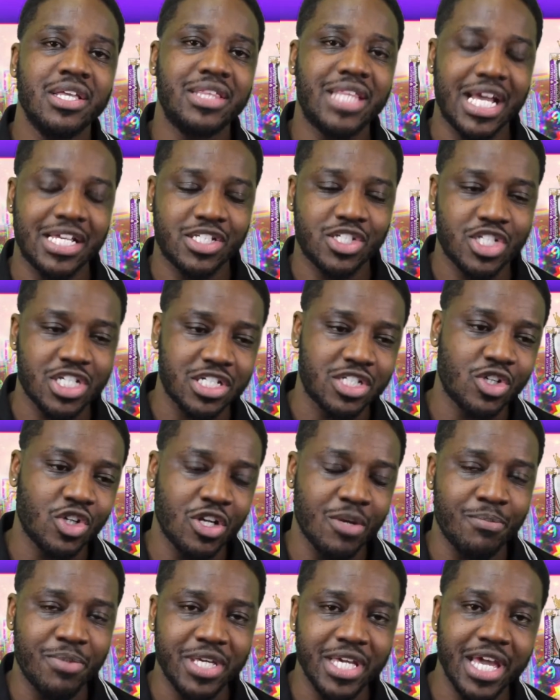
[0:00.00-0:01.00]
that's just
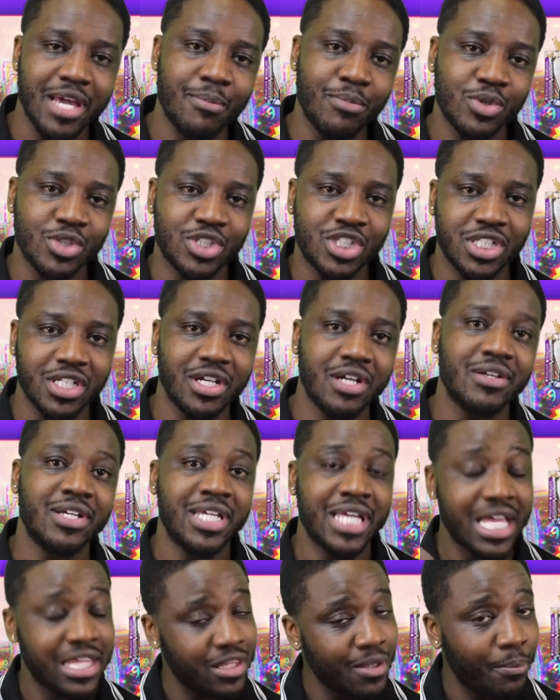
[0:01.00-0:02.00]
going to be able to
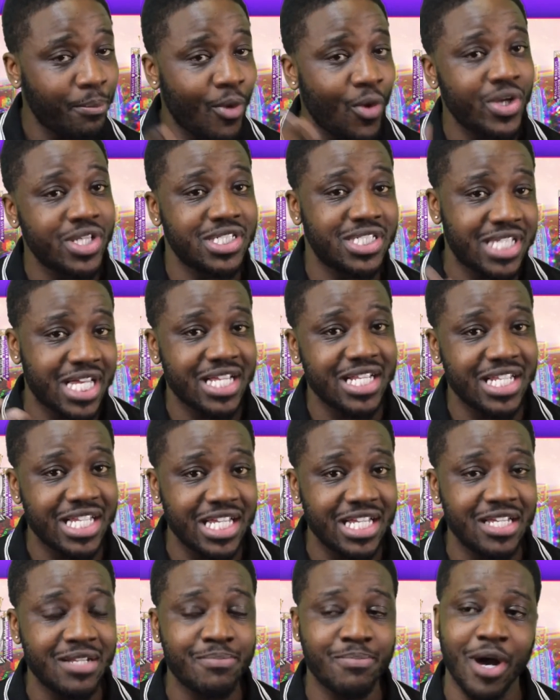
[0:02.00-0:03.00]
get the points they
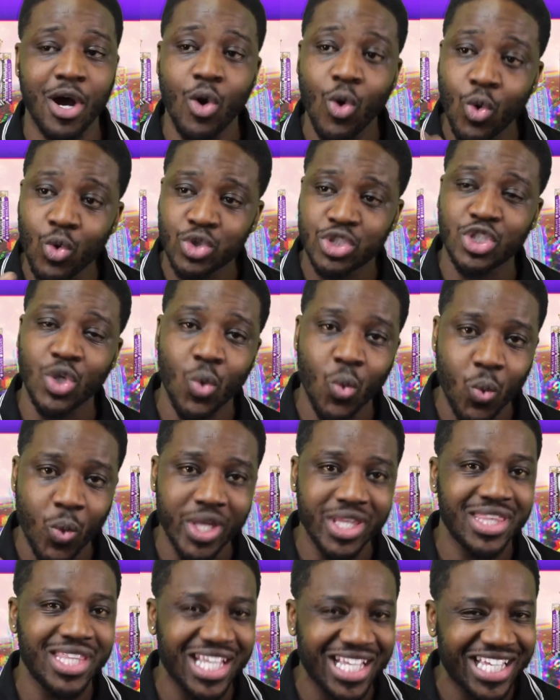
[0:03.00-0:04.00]
need, but also
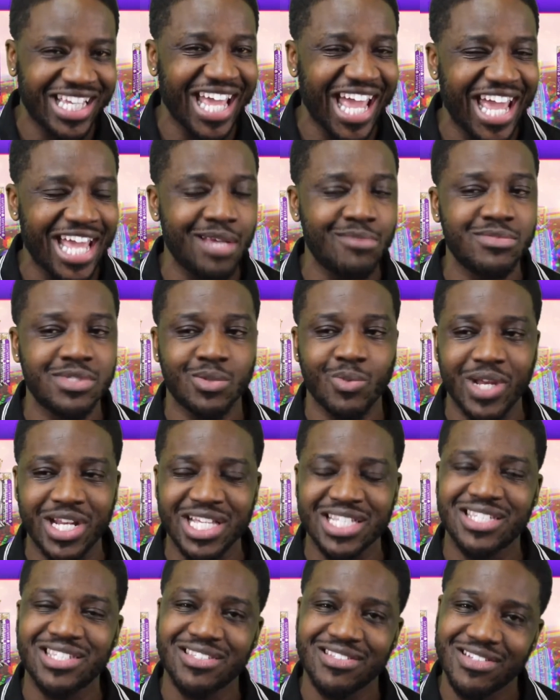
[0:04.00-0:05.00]
win the games when
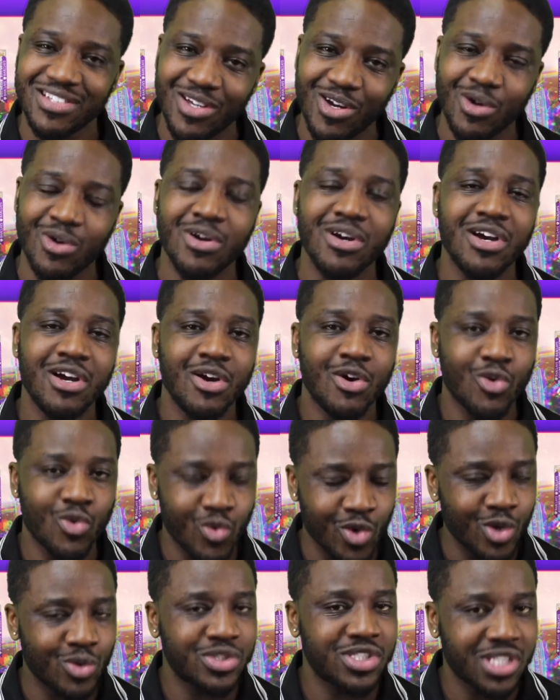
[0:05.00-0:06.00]
it's,
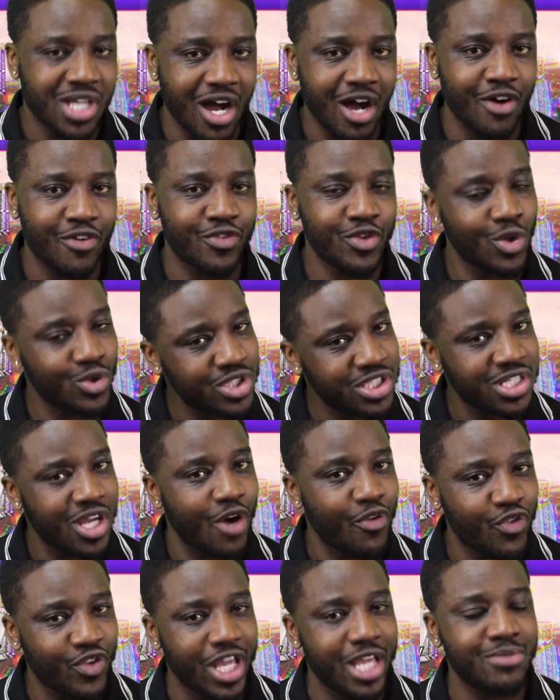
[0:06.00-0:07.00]
real tough. Those
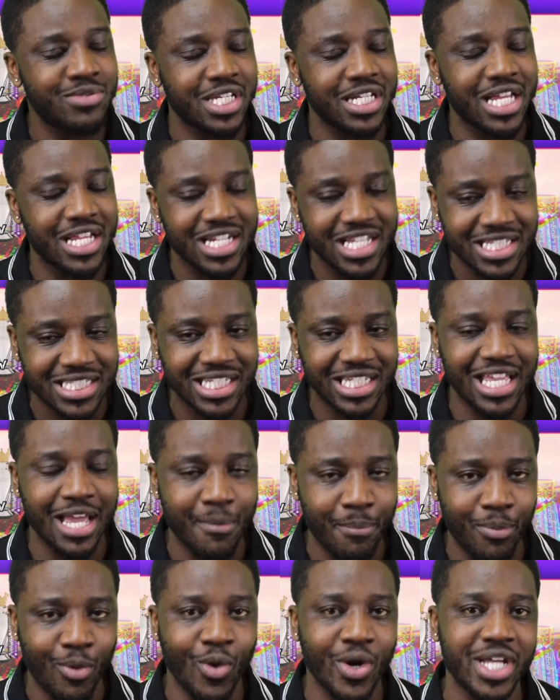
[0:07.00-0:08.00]
tough games that they need to
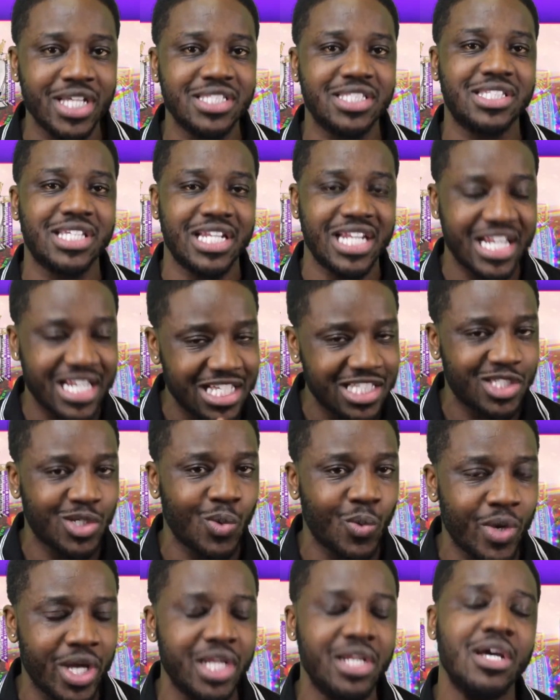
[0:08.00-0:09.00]
get points and they need to
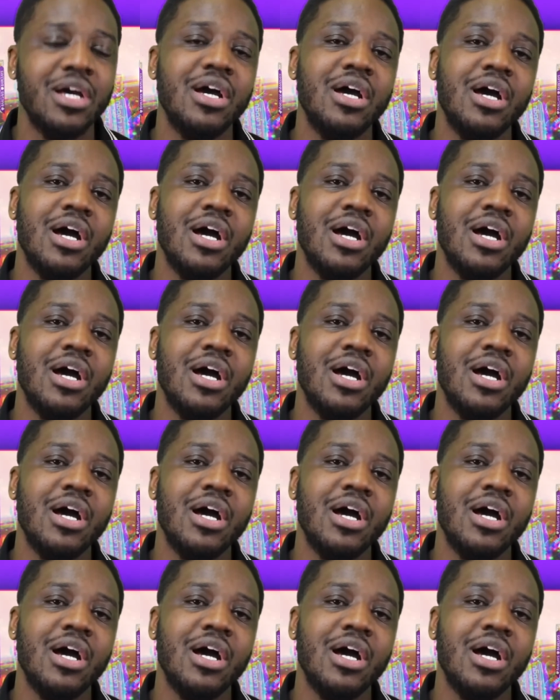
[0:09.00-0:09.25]
win,